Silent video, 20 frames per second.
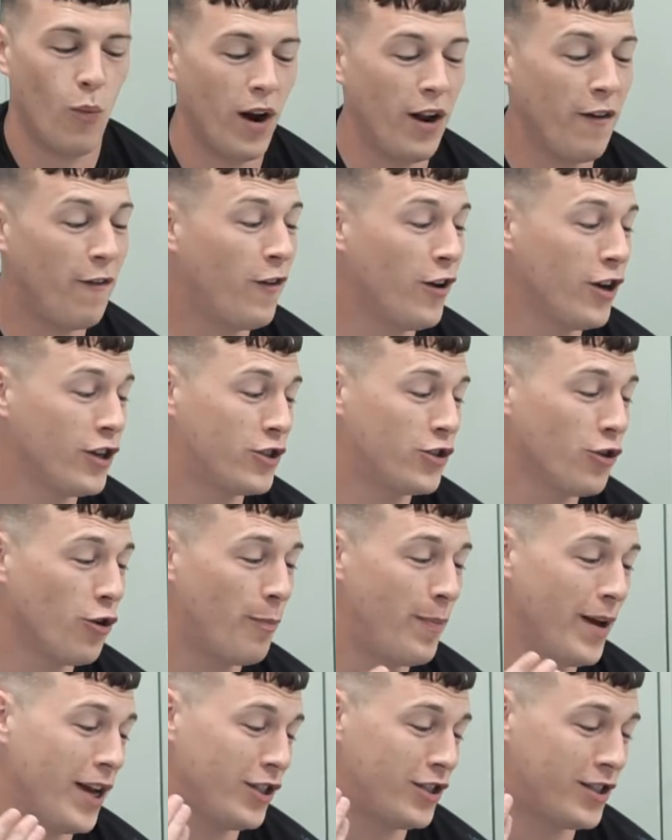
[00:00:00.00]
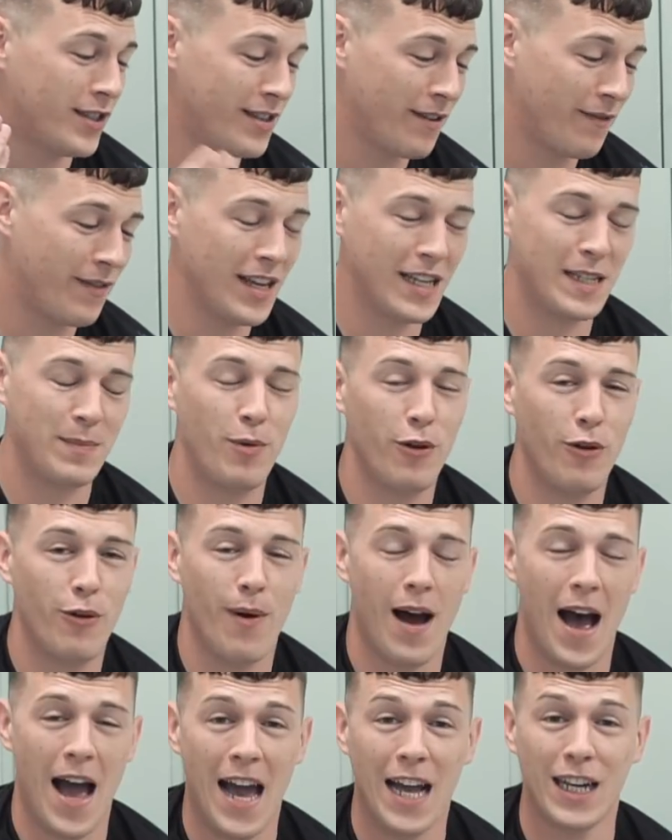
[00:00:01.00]
When I first saw pictures of this
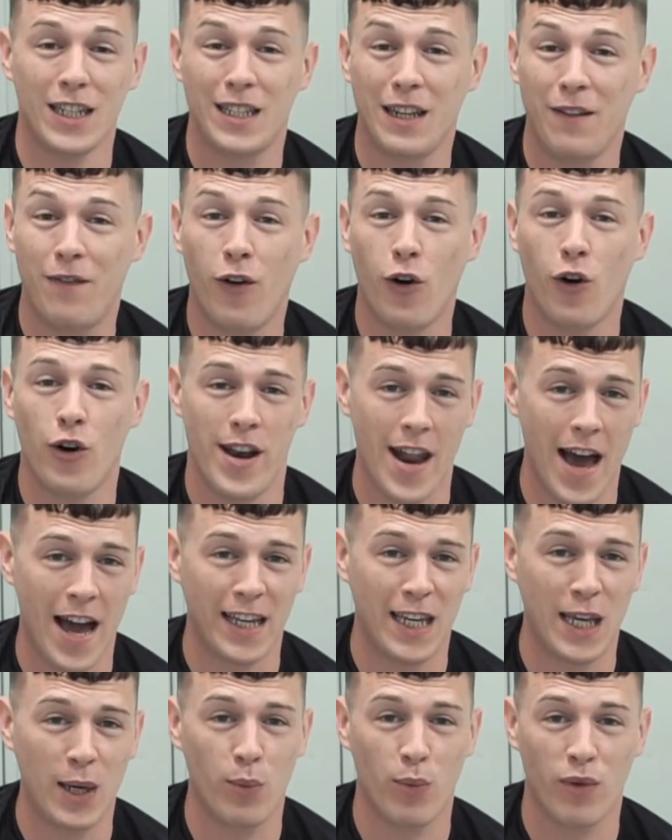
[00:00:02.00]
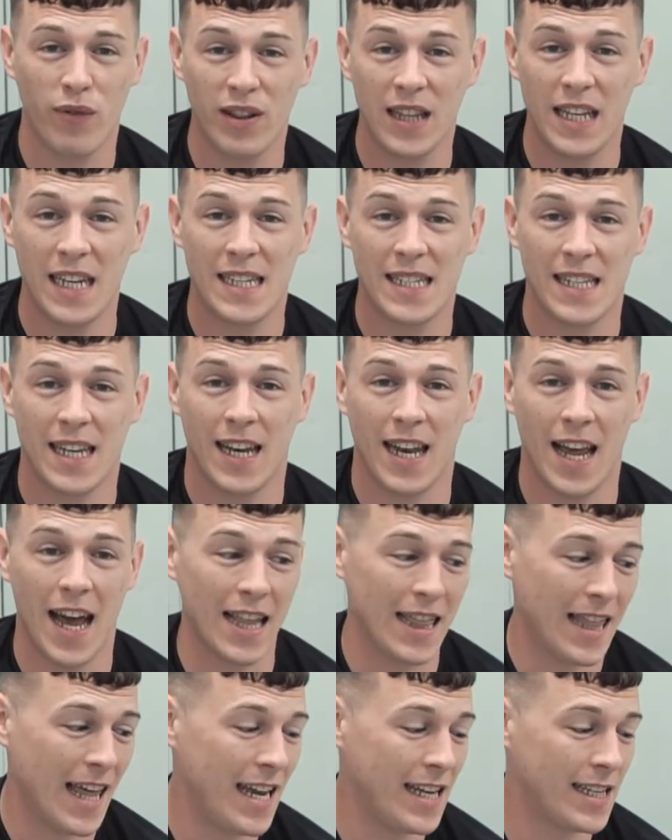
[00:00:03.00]
boot, I actually thought Nike were releasing
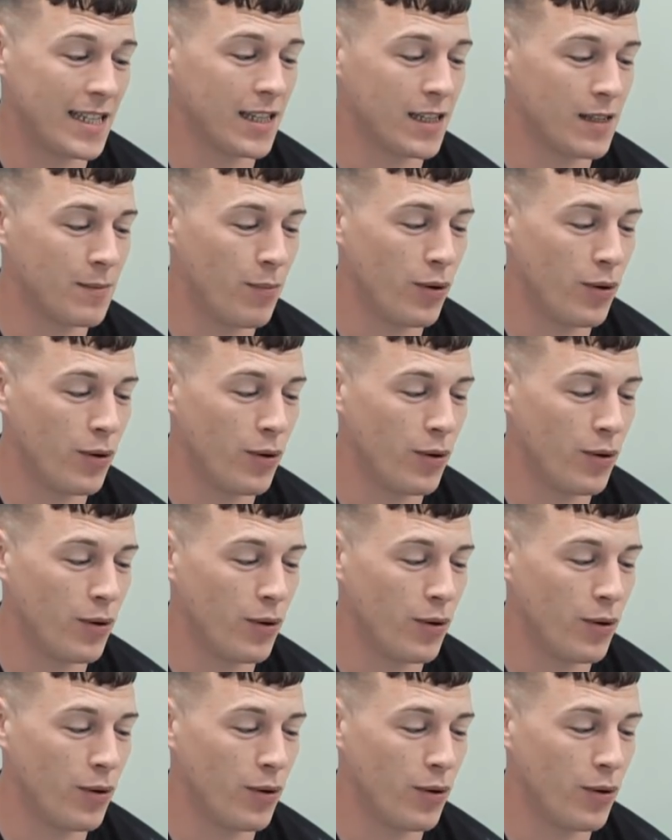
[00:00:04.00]
a laceless